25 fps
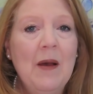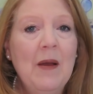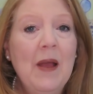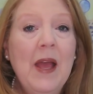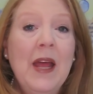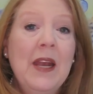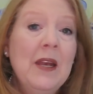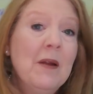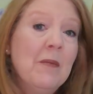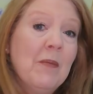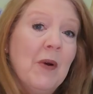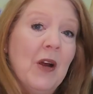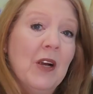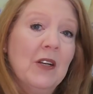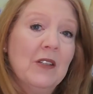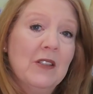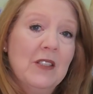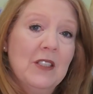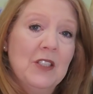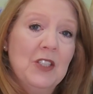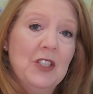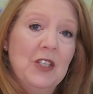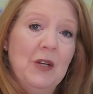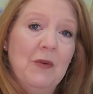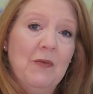embarked
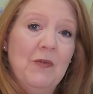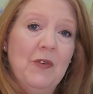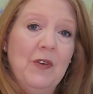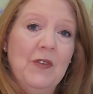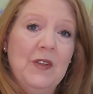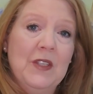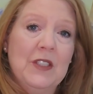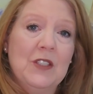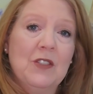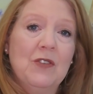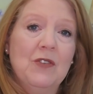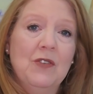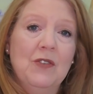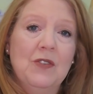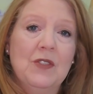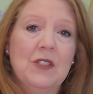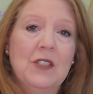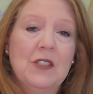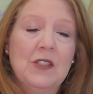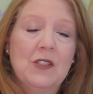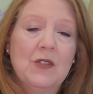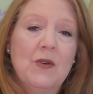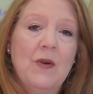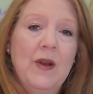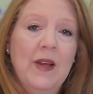the ship for this cruise
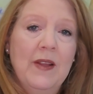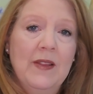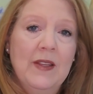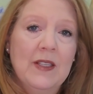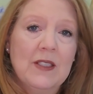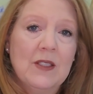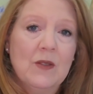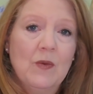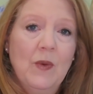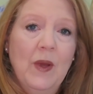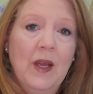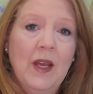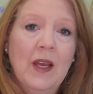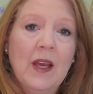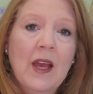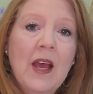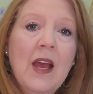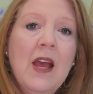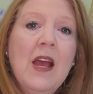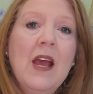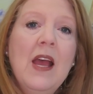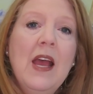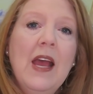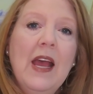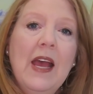that's going this week.
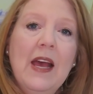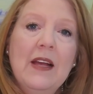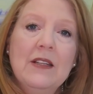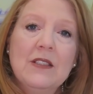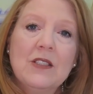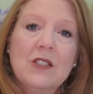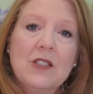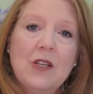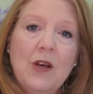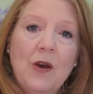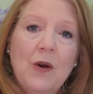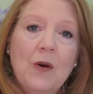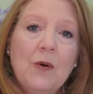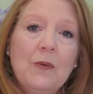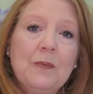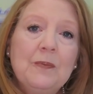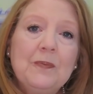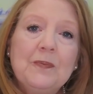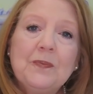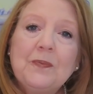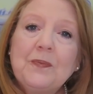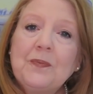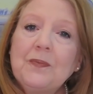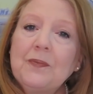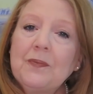And so
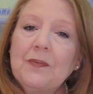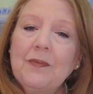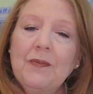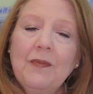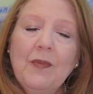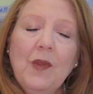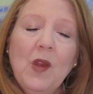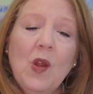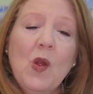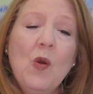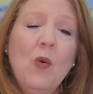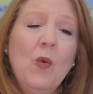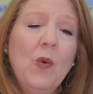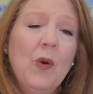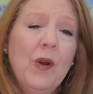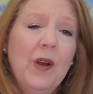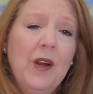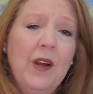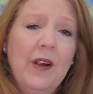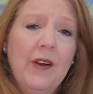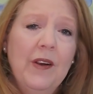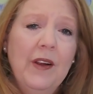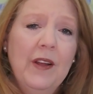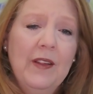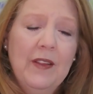we're
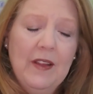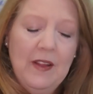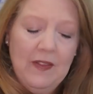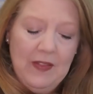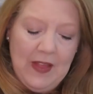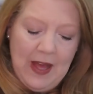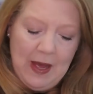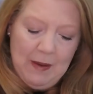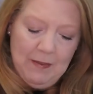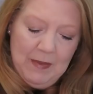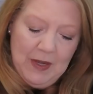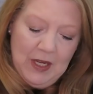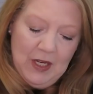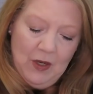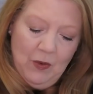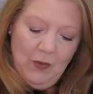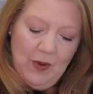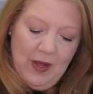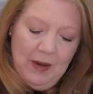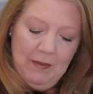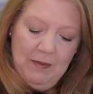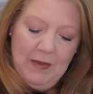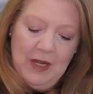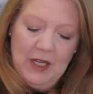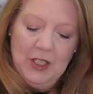hearing that
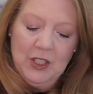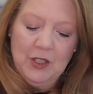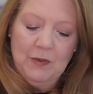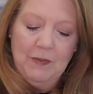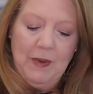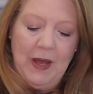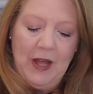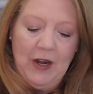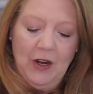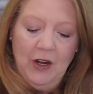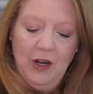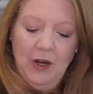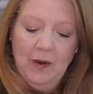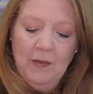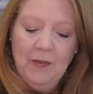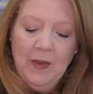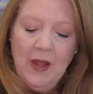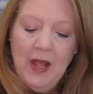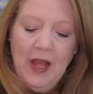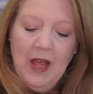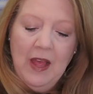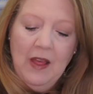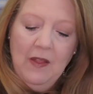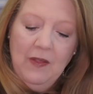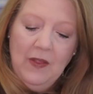went much better.
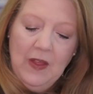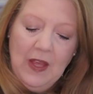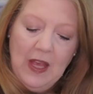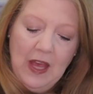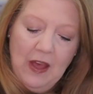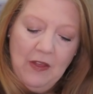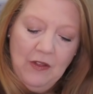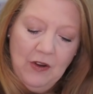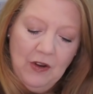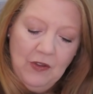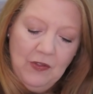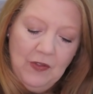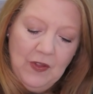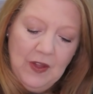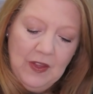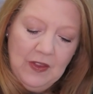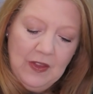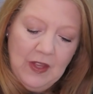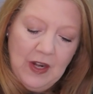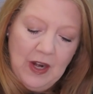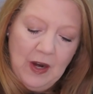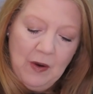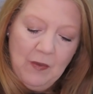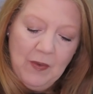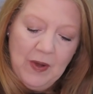The other
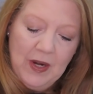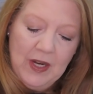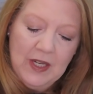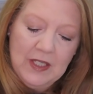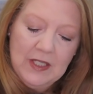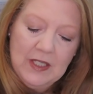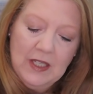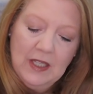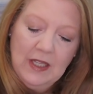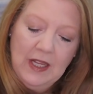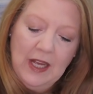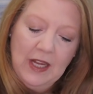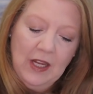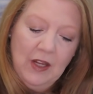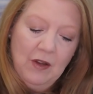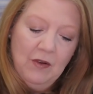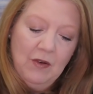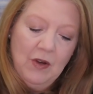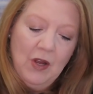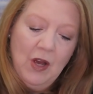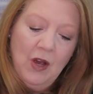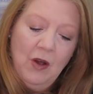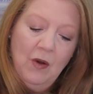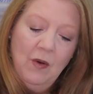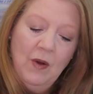thing that I wanted to let you
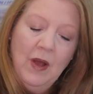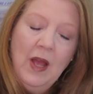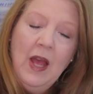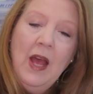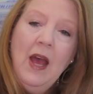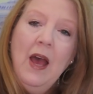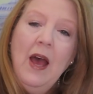know